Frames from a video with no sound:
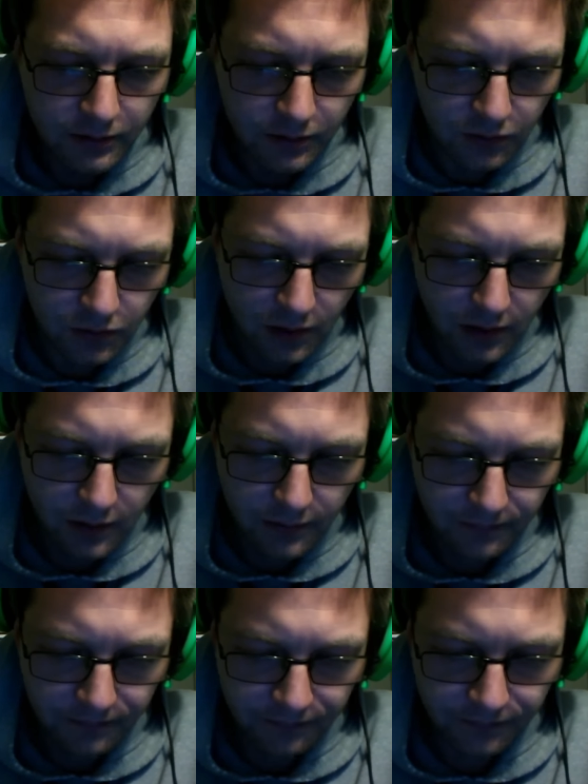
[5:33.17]
So,
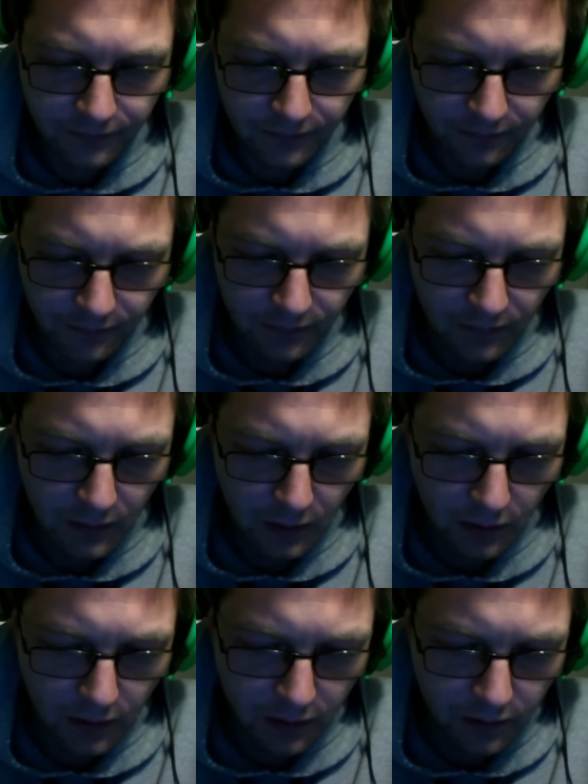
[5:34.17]

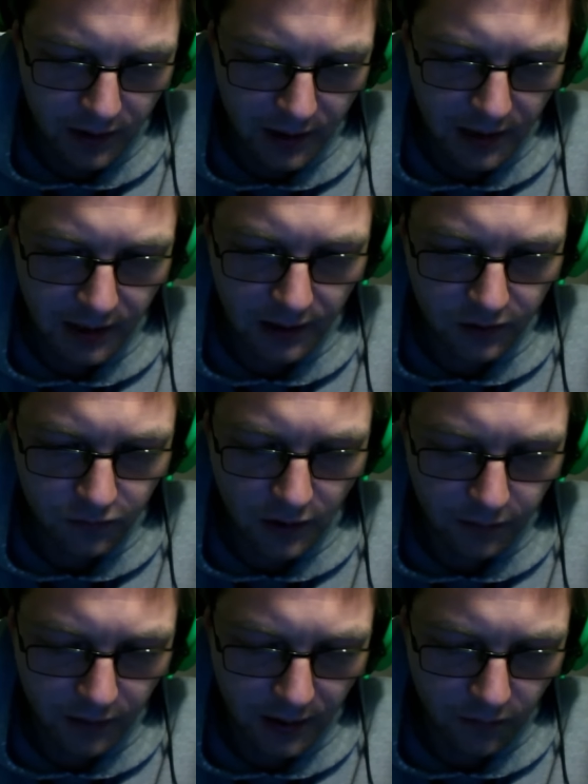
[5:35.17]
oh yeah, I get to
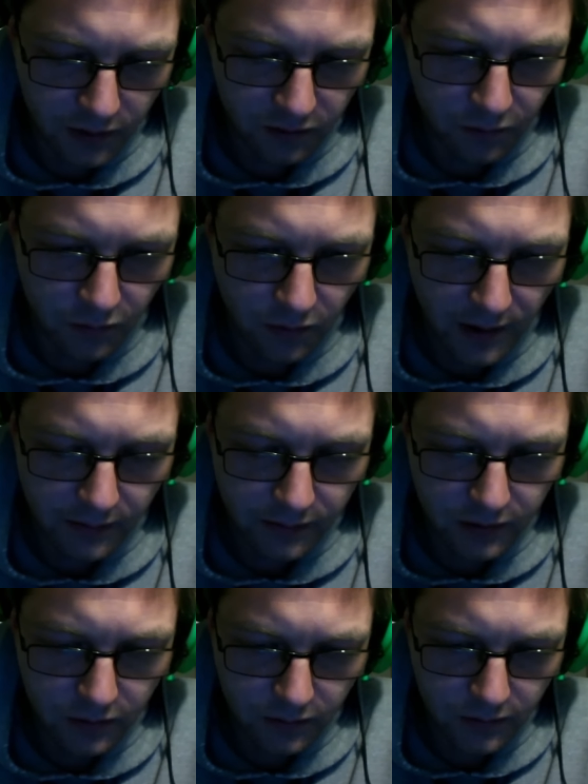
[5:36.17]
upgrade once more, that was
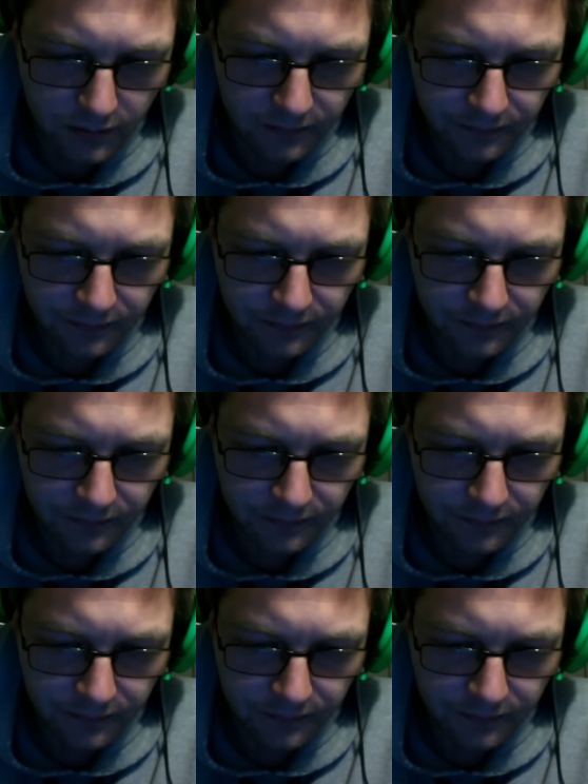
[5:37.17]
cool.